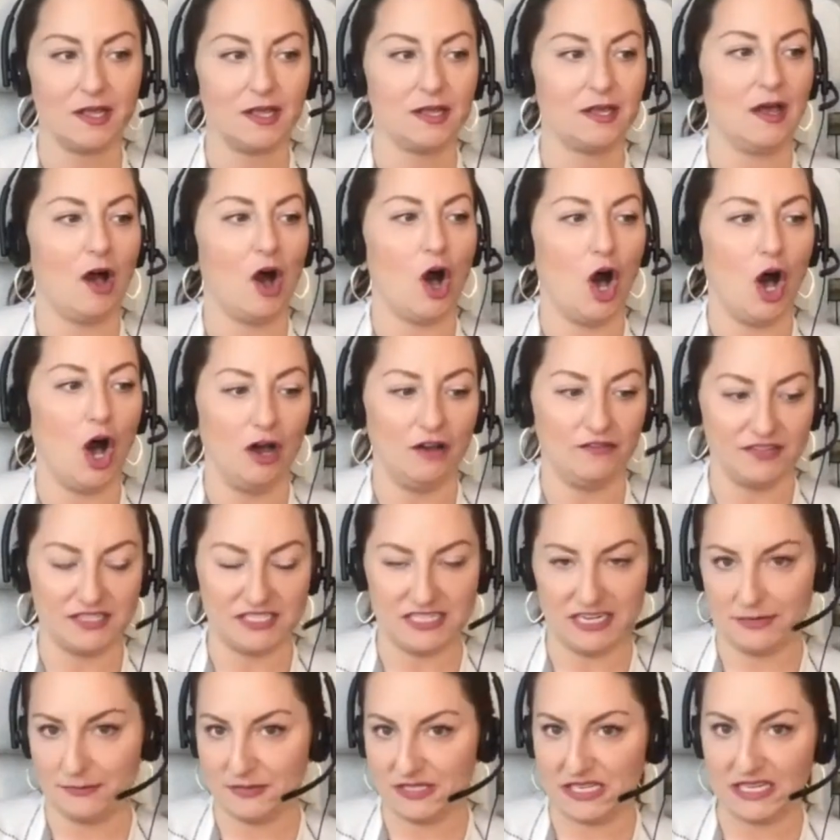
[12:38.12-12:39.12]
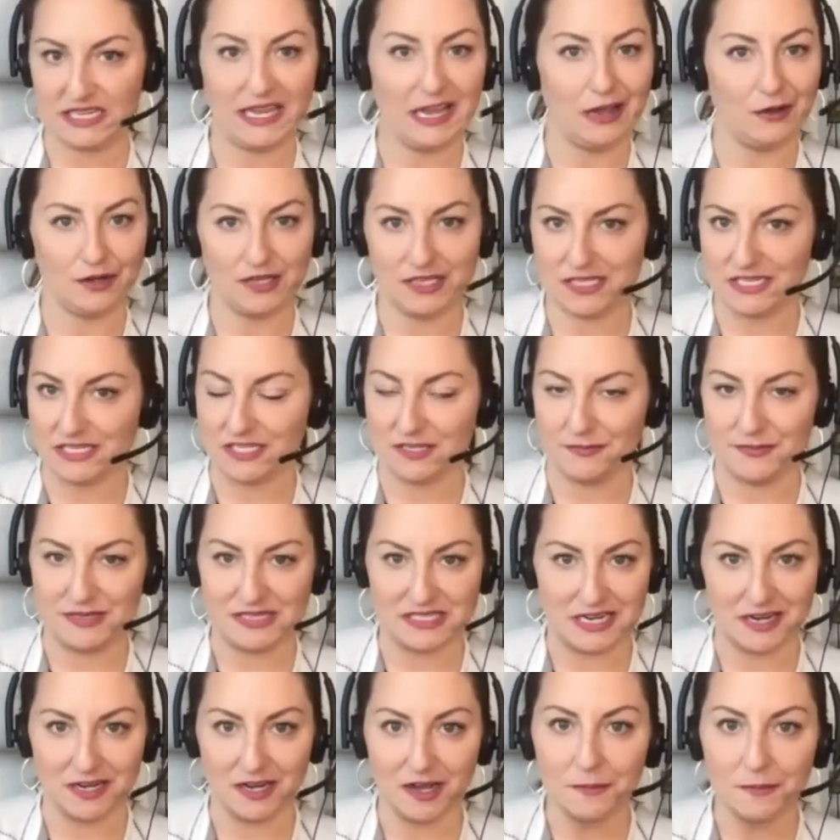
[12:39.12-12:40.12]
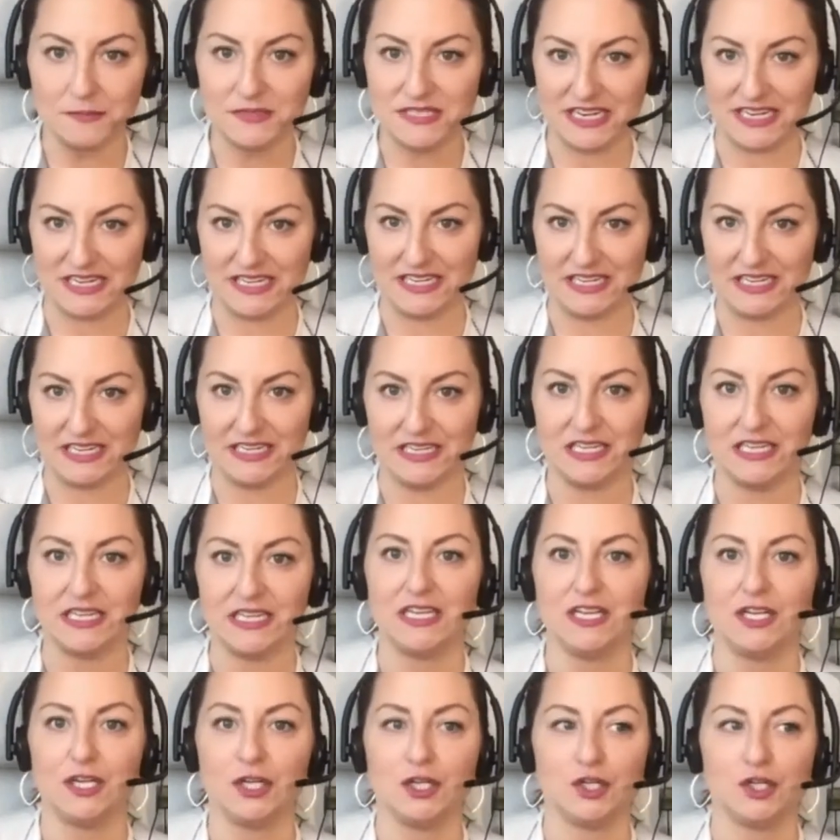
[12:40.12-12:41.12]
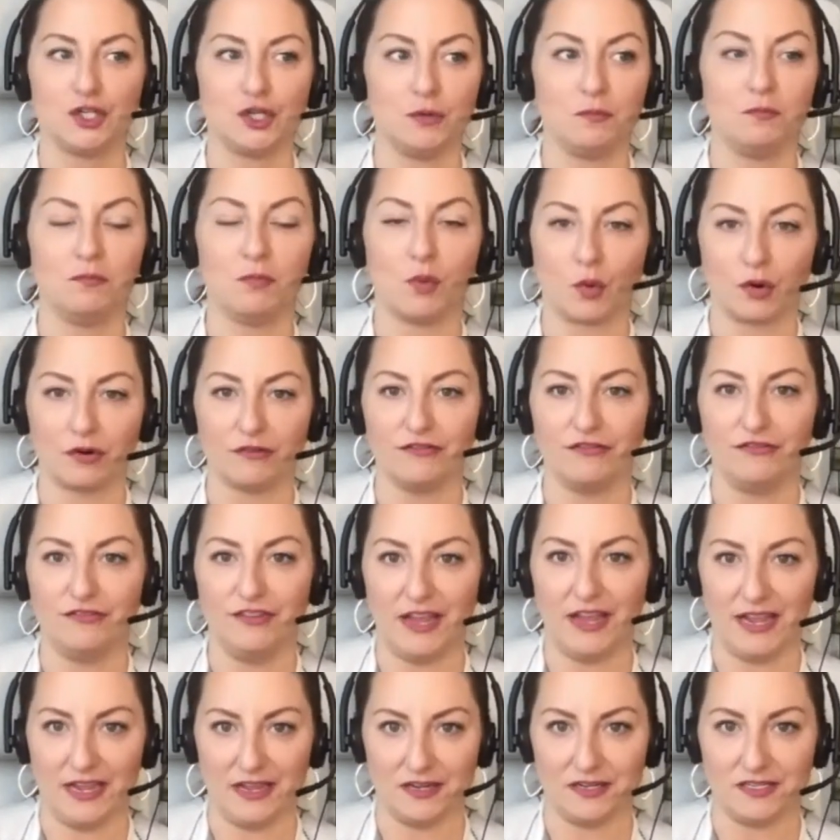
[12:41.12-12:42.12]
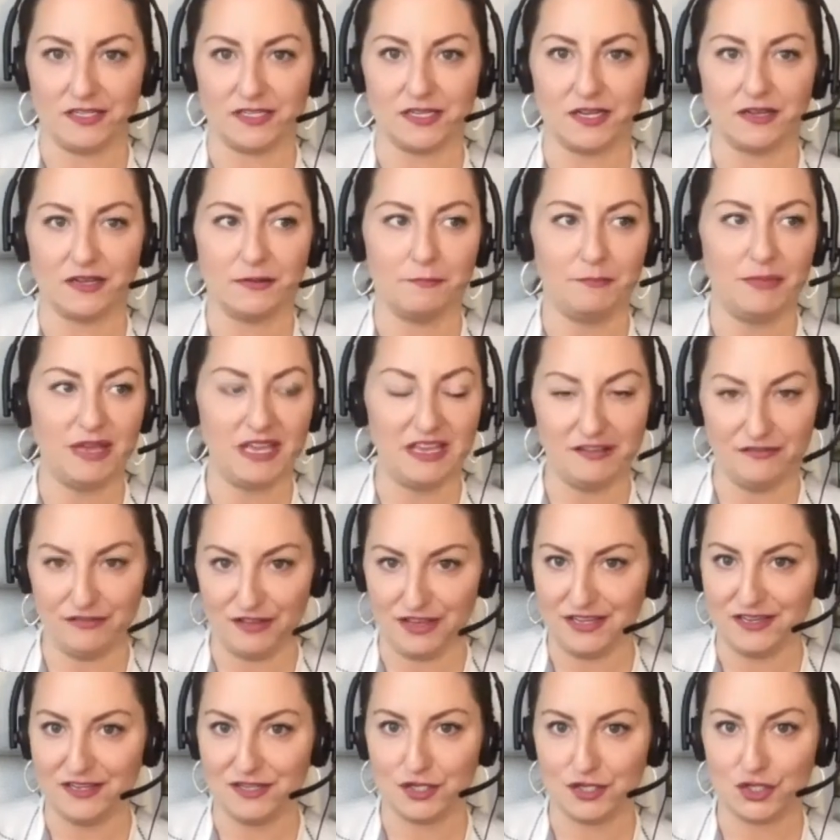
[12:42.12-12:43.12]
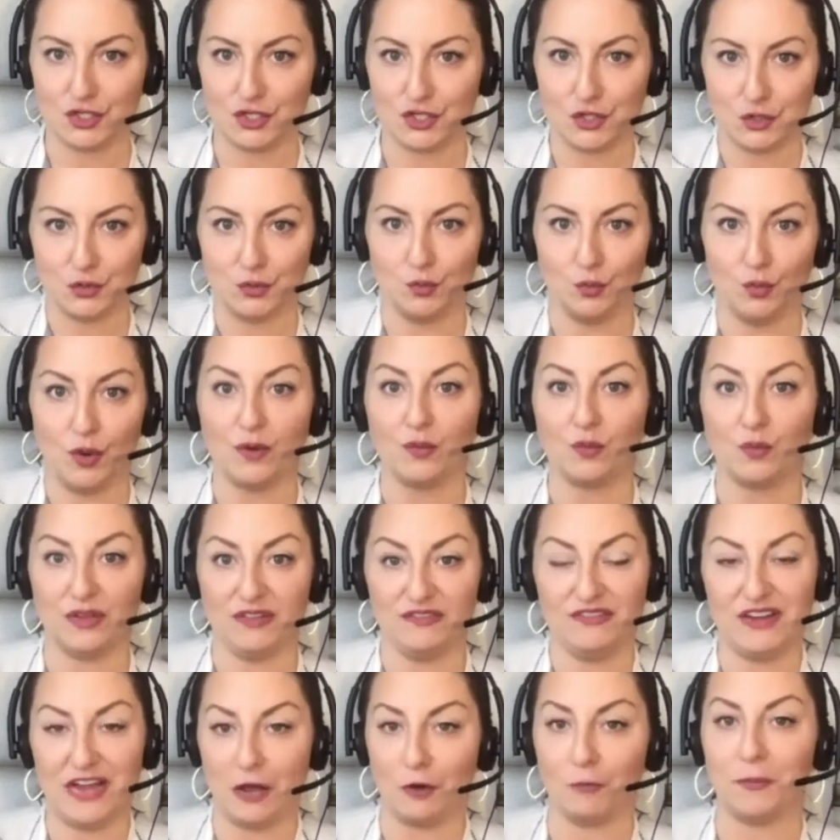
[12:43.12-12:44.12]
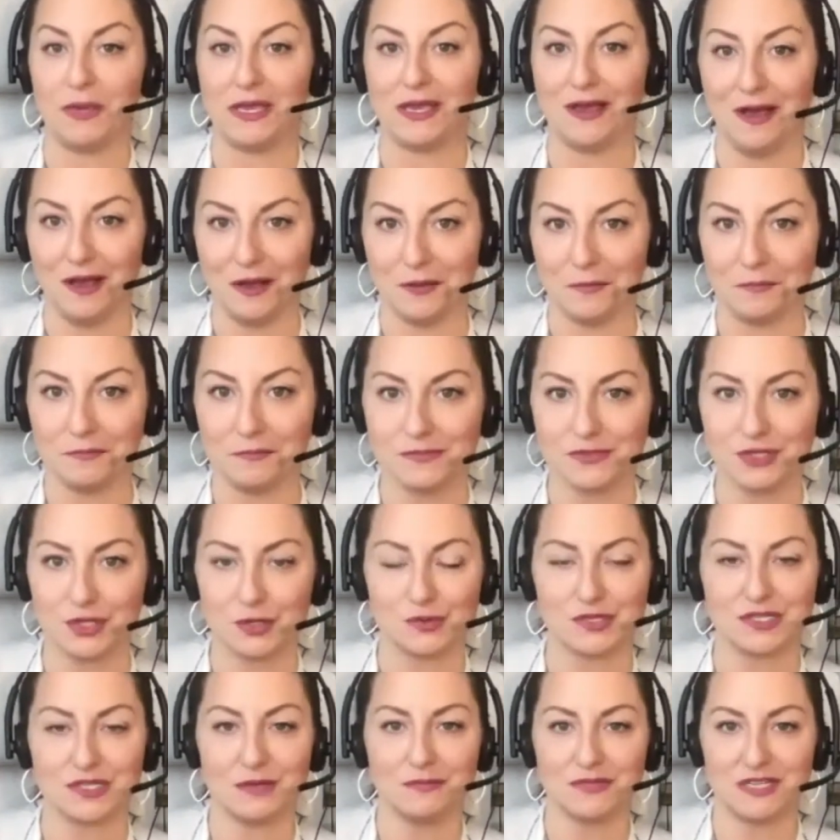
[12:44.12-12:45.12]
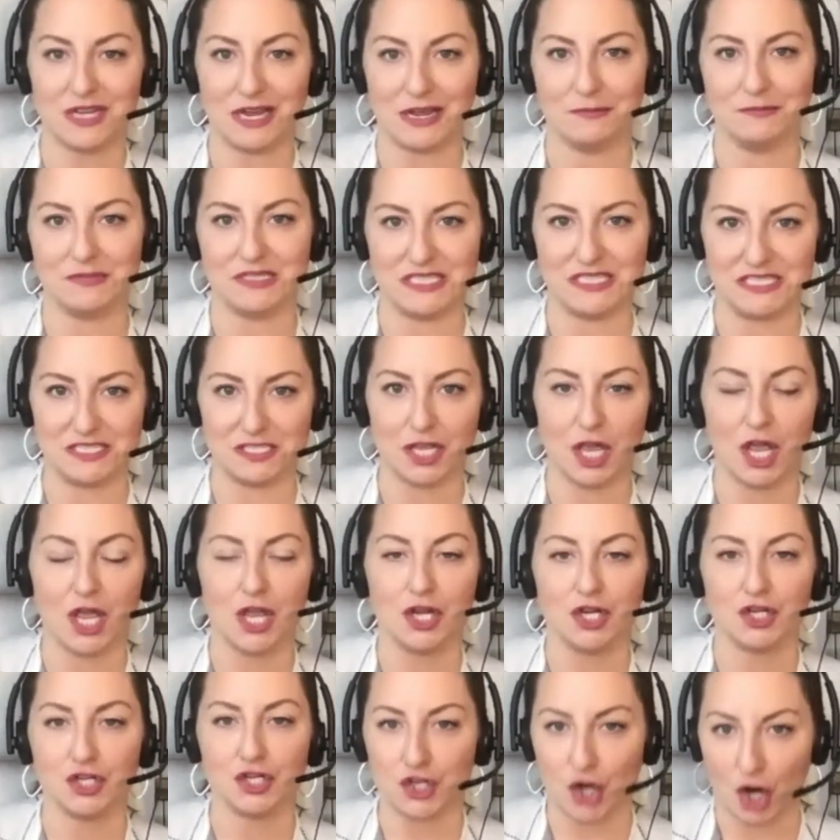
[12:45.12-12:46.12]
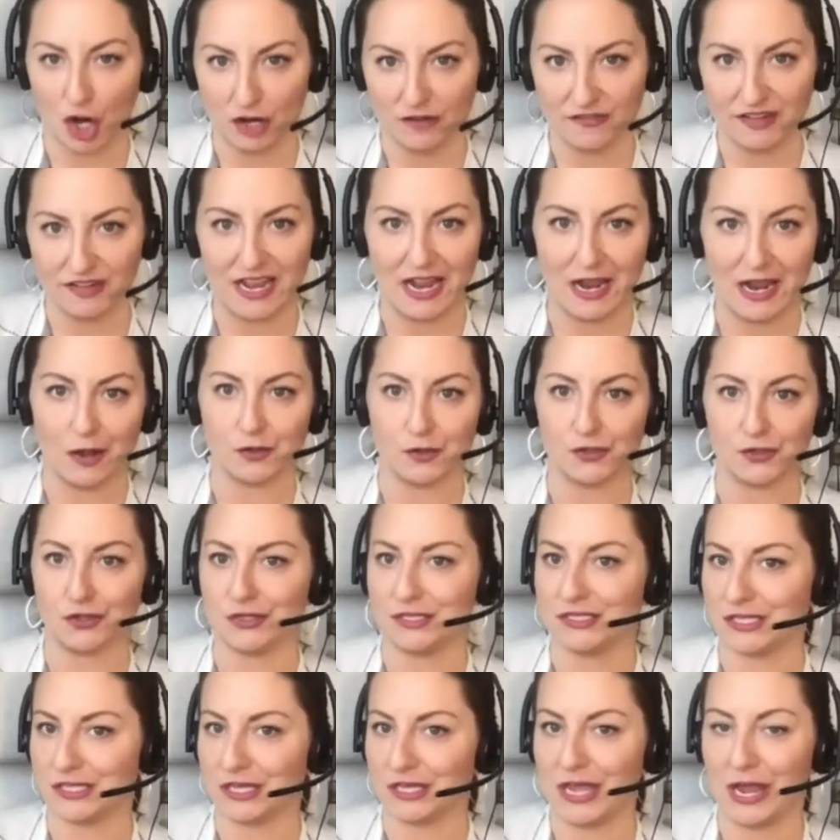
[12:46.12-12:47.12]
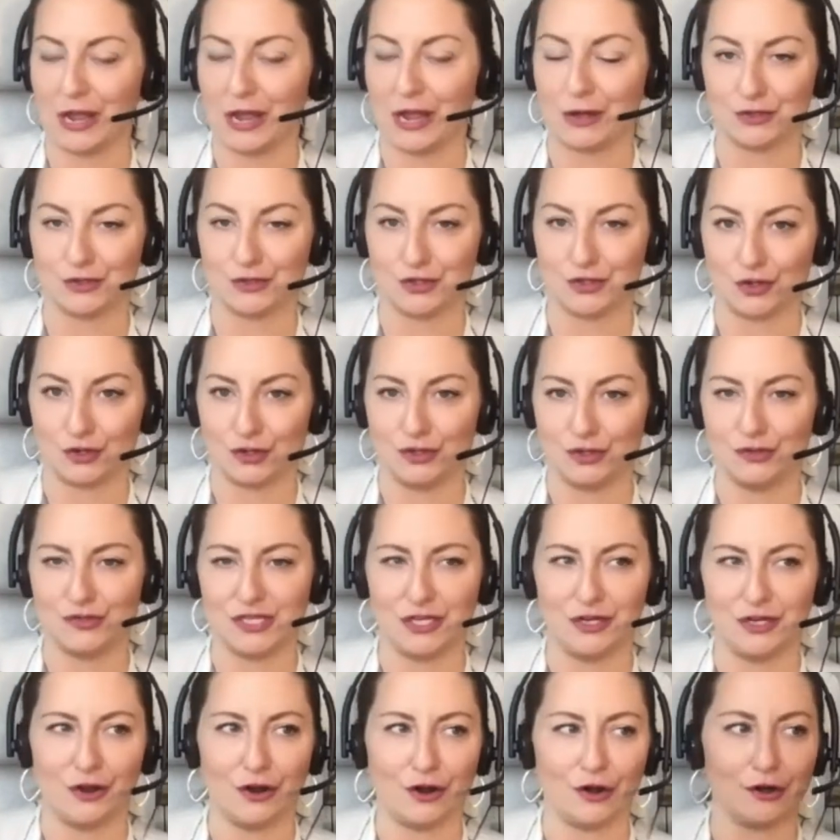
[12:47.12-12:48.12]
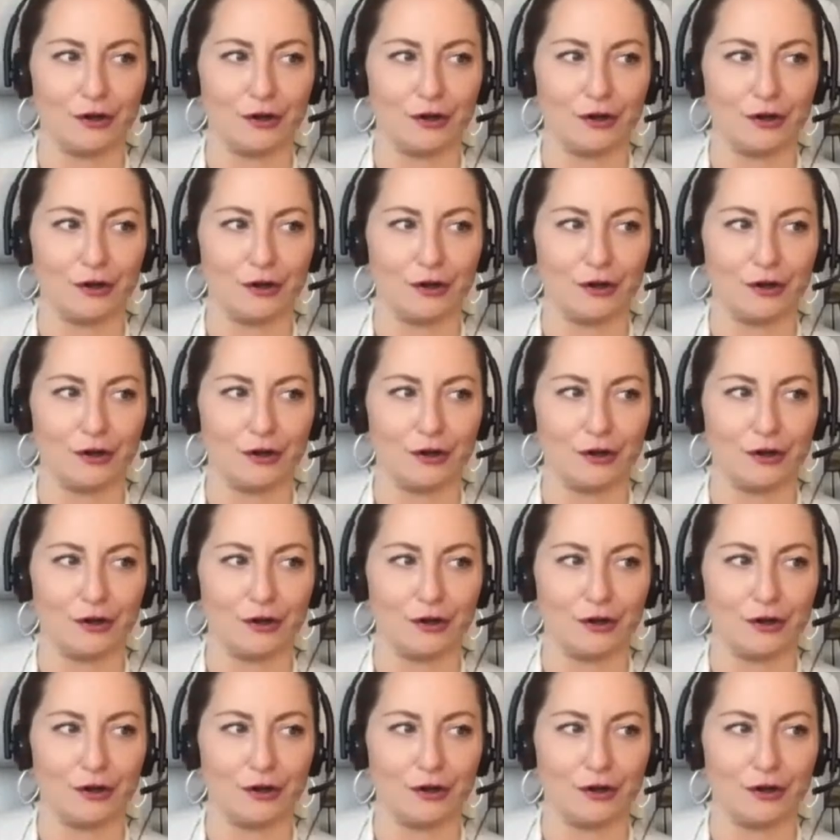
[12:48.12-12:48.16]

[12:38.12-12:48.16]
Oftentimes the accounting system is not updated to morph and pivot to what we've now become. So sometimes these chart of accounts or these accounts you're using are